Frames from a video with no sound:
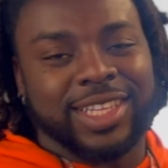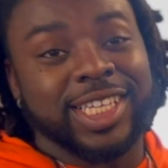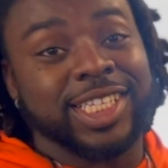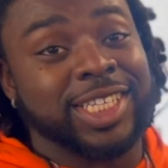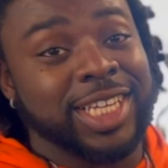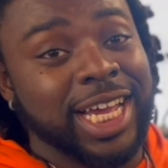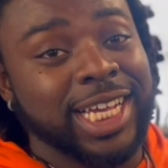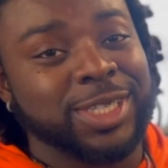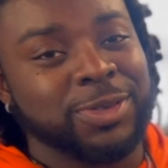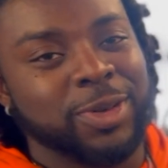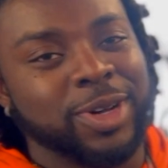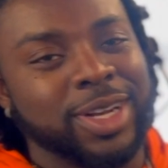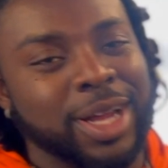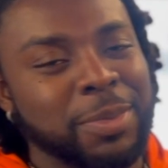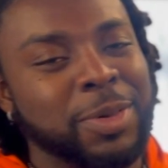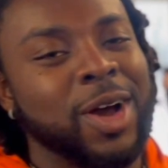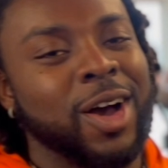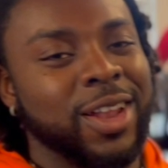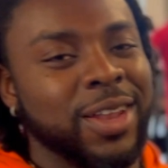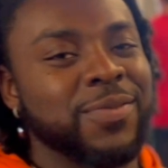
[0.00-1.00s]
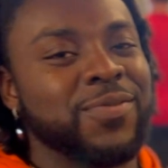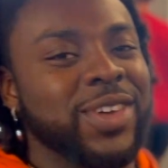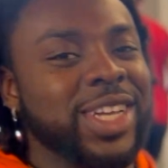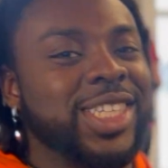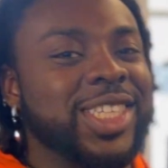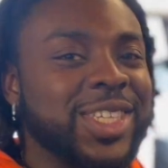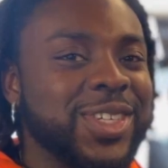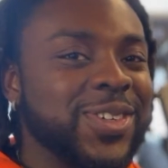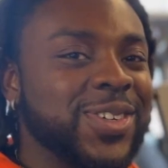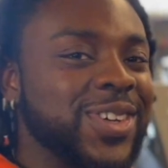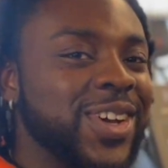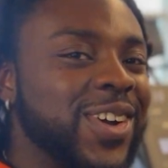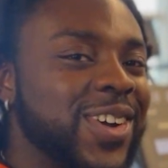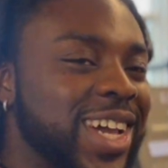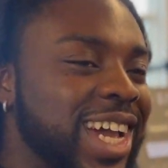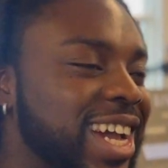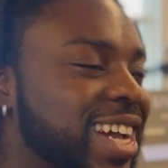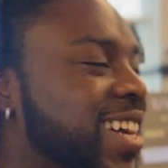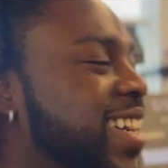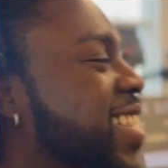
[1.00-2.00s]
this next one I'm calling V2,
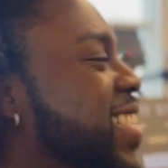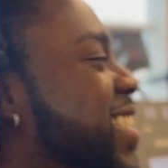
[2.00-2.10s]
okay?